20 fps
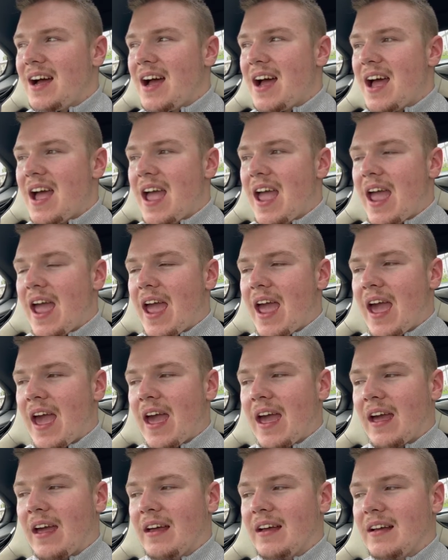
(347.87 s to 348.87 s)

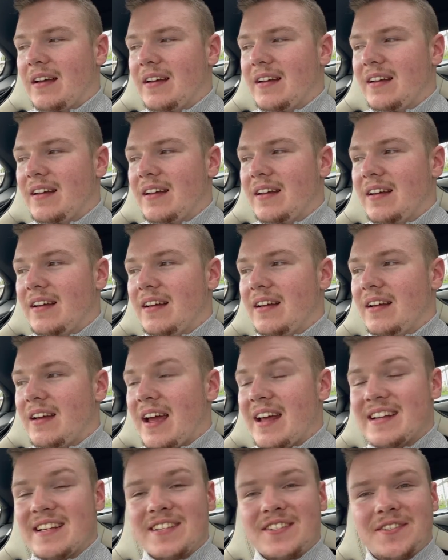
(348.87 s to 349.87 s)
And
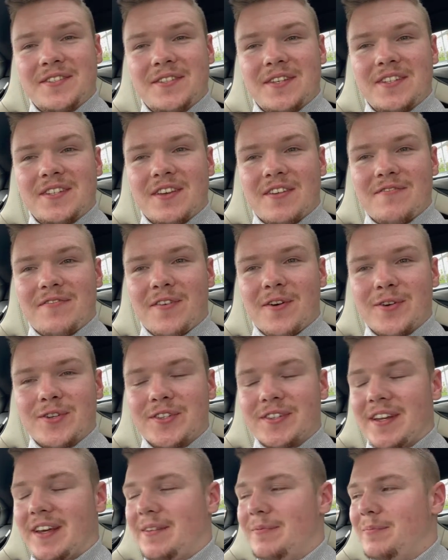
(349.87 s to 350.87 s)
it's
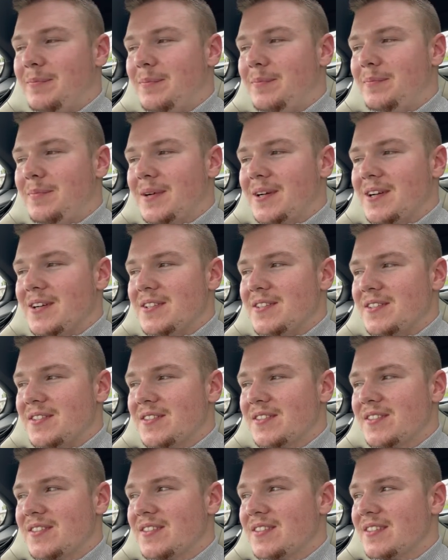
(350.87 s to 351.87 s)
unfortunate
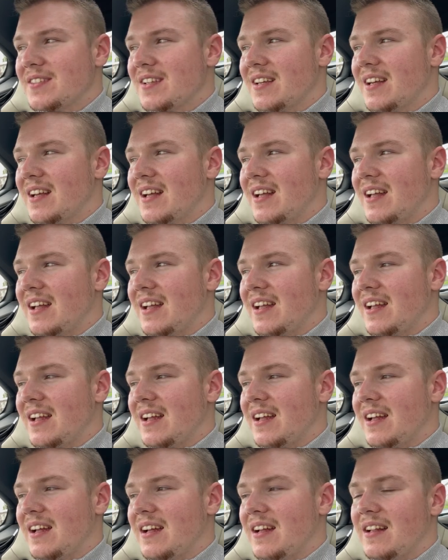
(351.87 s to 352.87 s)
because
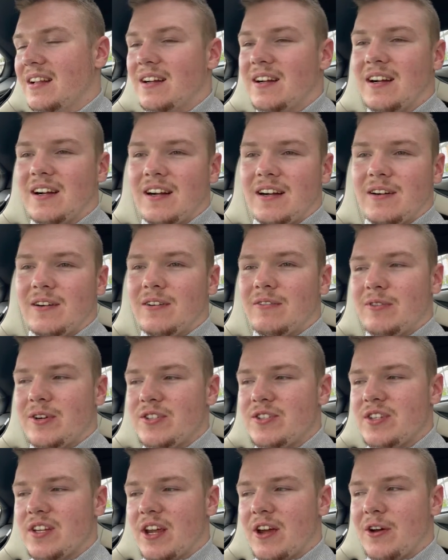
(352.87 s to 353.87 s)

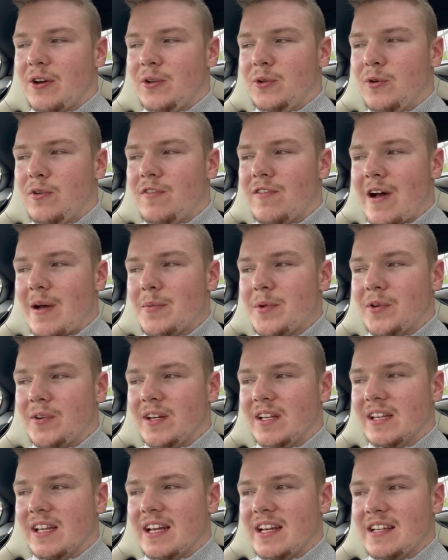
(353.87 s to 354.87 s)
once you get on NoFap, you
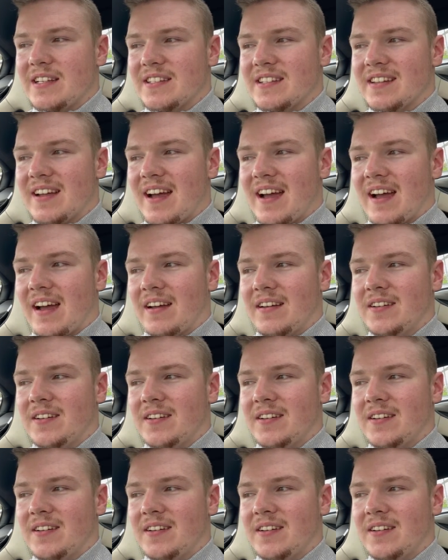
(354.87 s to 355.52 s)
realize that